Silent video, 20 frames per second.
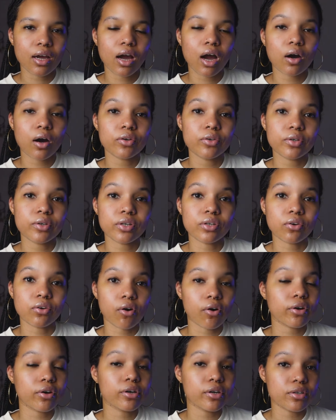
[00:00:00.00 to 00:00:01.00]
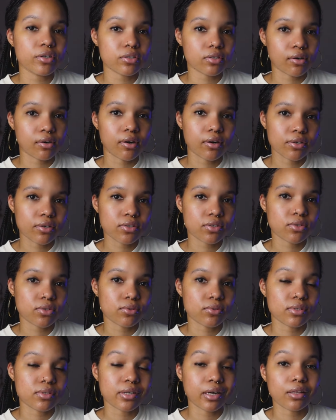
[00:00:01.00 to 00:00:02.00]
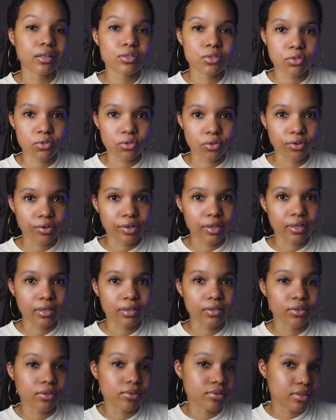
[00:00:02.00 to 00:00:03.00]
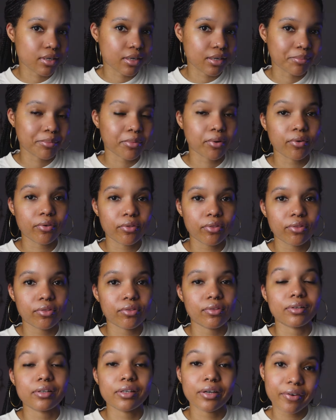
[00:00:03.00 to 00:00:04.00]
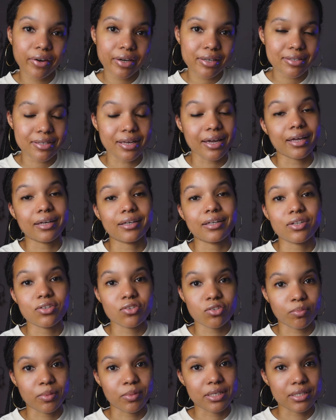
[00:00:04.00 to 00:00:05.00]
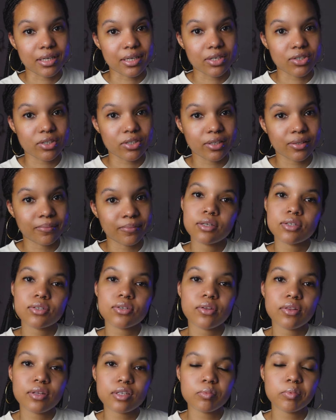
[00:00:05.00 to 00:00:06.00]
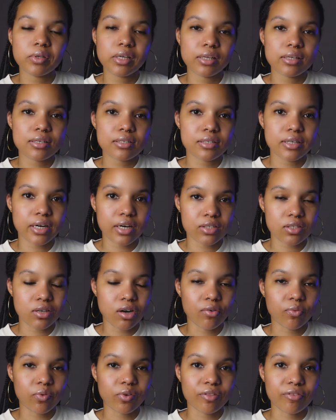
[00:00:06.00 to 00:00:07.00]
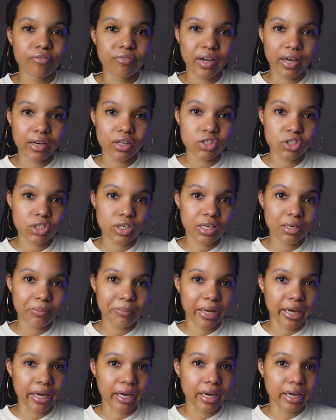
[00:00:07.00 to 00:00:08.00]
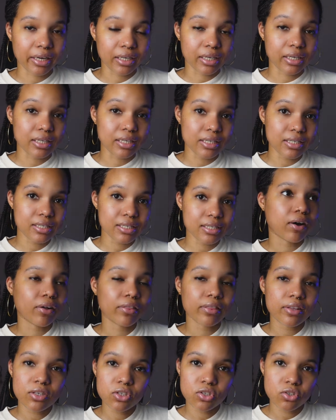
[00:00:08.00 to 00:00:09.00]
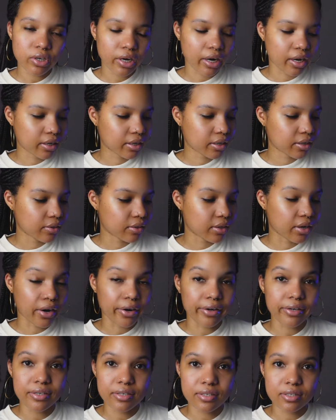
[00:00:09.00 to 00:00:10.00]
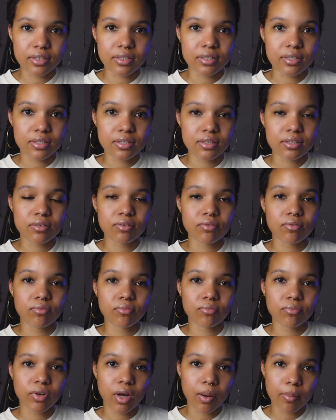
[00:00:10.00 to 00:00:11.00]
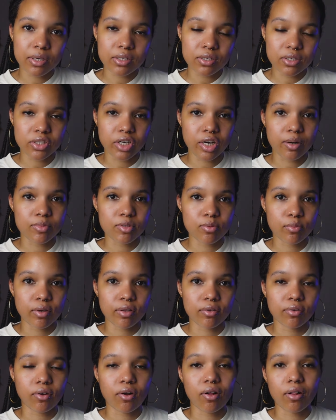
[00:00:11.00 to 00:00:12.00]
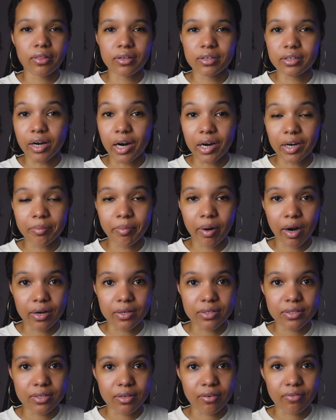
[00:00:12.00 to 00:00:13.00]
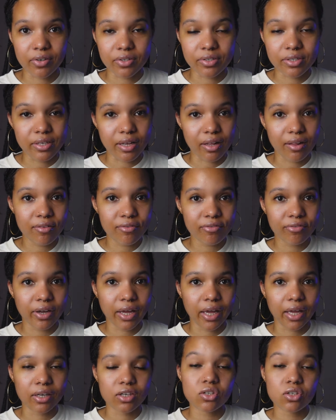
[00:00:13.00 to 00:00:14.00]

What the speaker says: how you can order your songs to tell a story using both lyrics and instrumentation. So this playlist starts off with Vanishing by Anais. On this track, the artist is coming to terms with all the dark parts of herself and